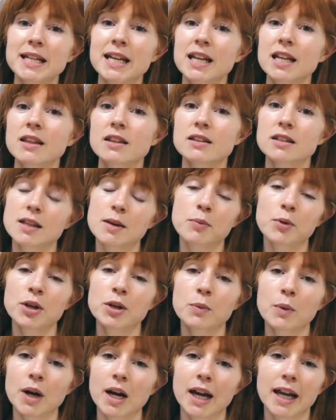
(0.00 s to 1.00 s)
taking the subway
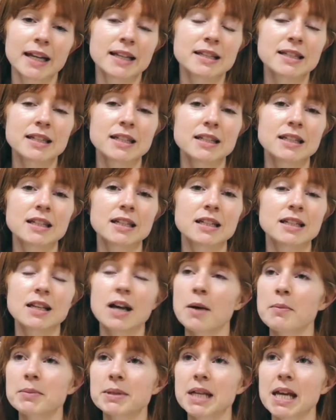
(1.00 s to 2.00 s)
to work, and since it is
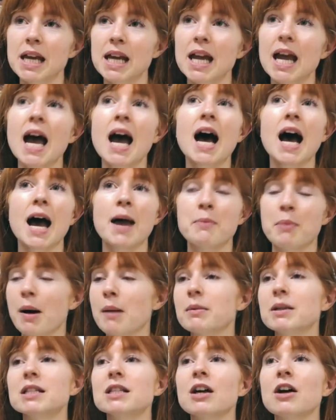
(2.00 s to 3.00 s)
hump day, I
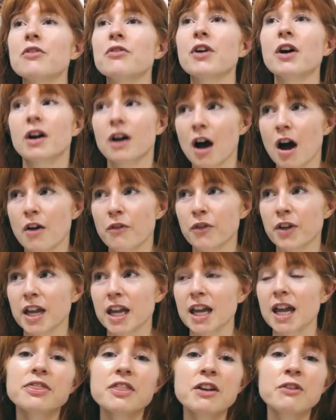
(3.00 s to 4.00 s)
bought myself a
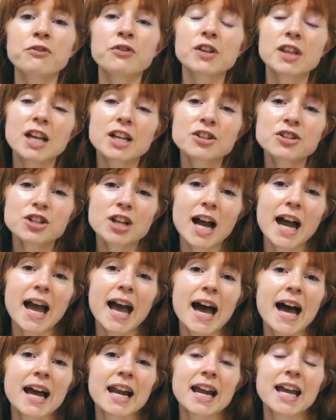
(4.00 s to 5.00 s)
coffee. Then for lunch, I had